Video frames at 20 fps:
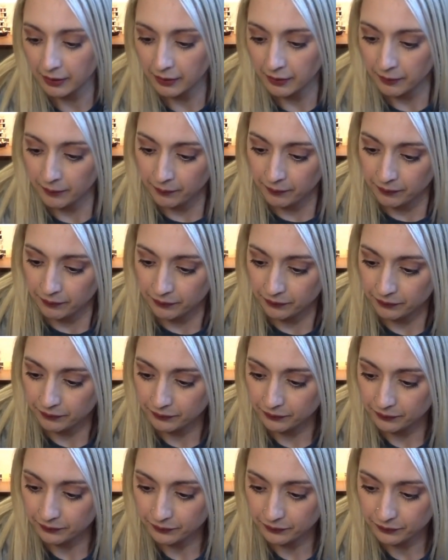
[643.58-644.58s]

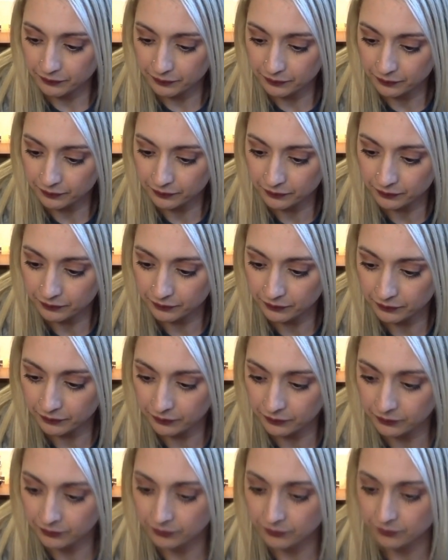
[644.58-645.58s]

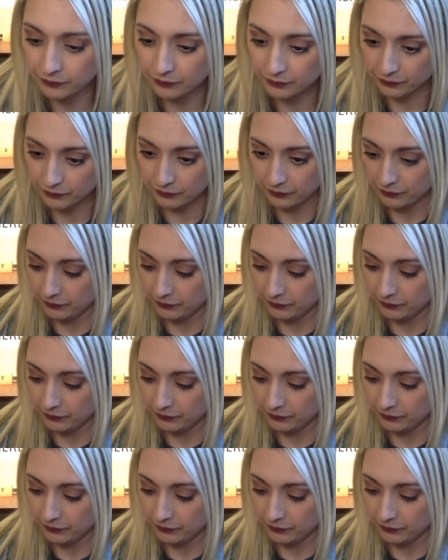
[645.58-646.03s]
(no one is talking)